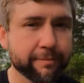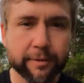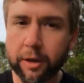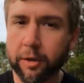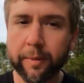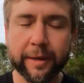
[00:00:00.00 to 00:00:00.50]

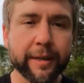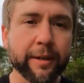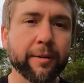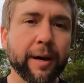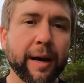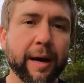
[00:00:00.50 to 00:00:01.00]
No big
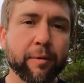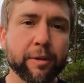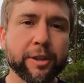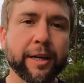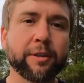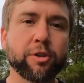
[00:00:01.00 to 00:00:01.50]
deal. I
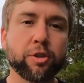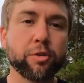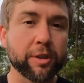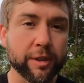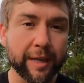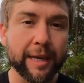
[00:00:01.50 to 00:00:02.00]
would challenge you
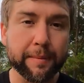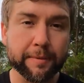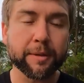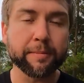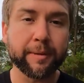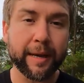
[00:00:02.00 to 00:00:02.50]
to keep
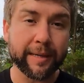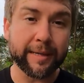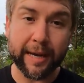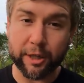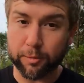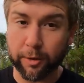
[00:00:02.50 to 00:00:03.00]
some
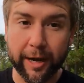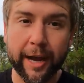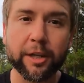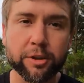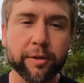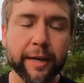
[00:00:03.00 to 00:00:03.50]
tangible
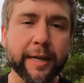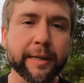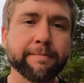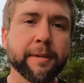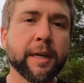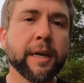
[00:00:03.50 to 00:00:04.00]
cash on hand.